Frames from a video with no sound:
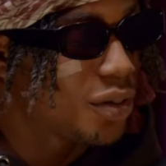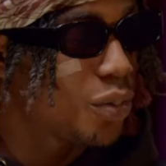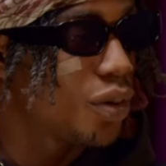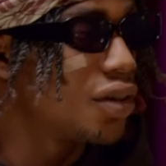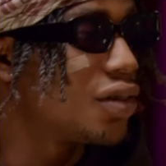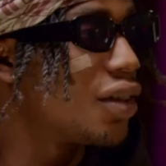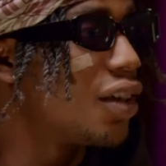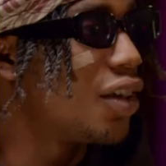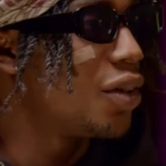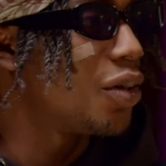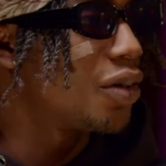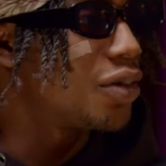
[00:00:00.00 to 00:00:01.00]
what
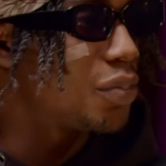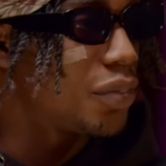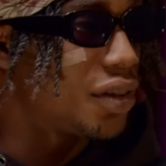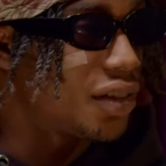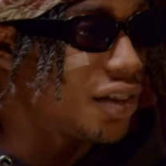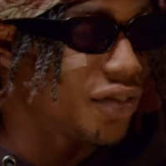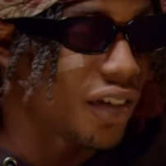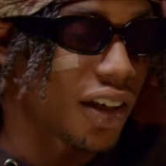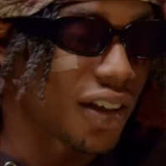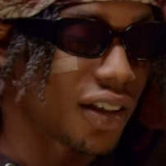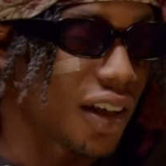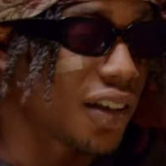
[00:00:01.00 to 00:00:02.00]
Ayox means, right?